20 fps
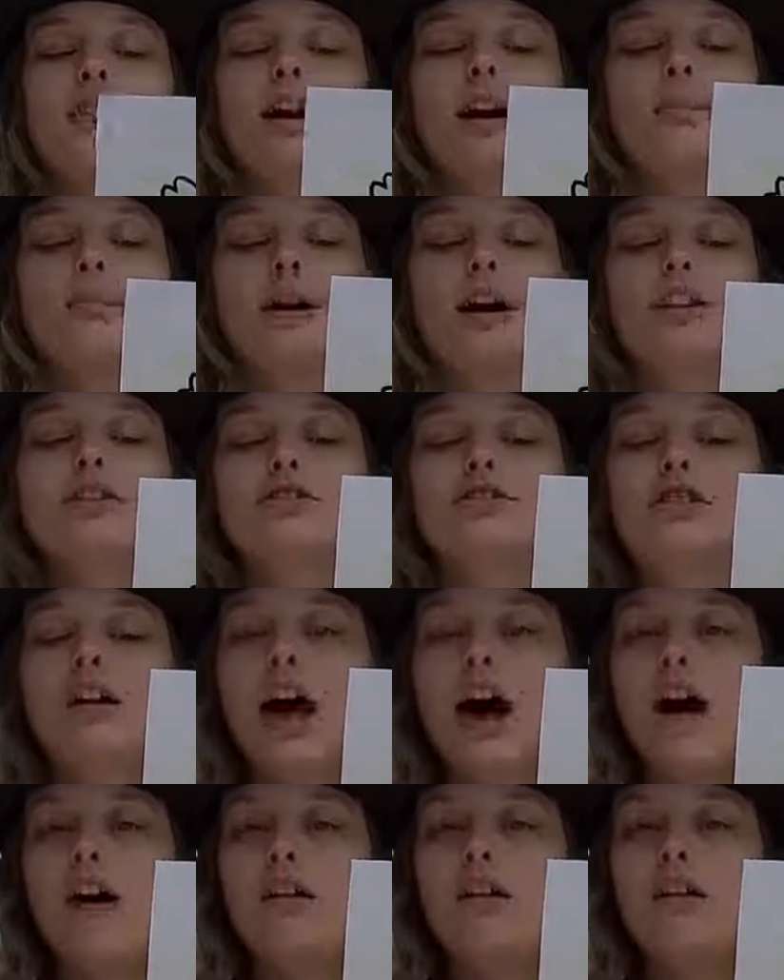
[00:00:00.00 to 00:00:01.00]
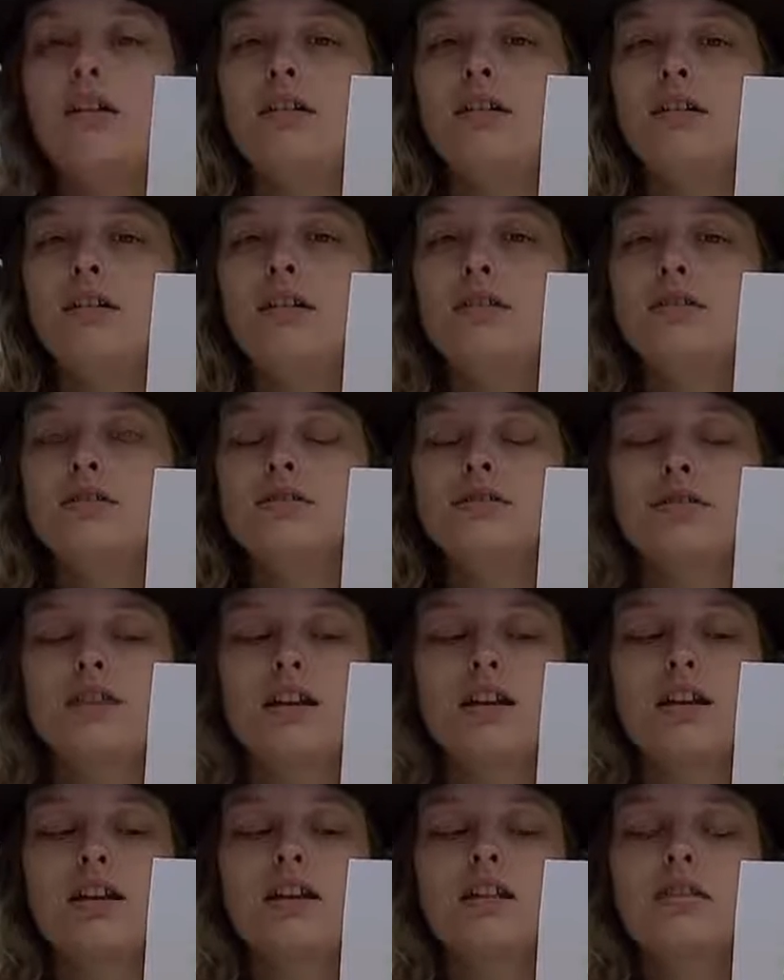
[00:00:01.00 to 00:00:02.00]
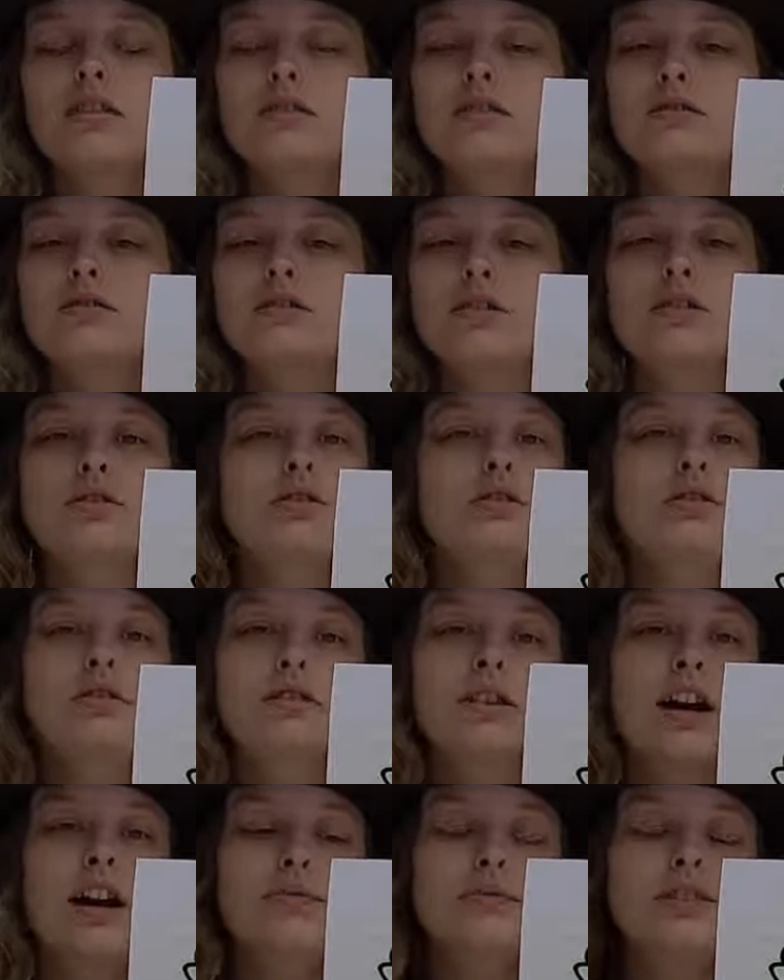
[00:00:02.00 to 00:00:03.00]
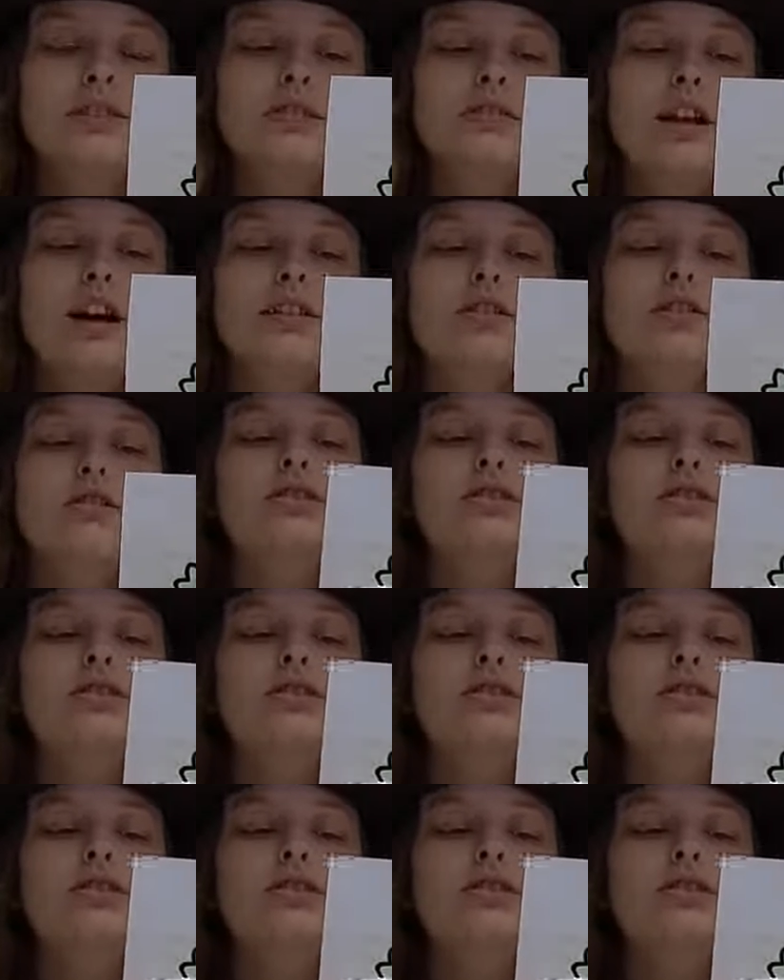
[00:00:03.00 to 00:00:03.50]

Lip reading: up by the shell. See? So you don't have to do that. You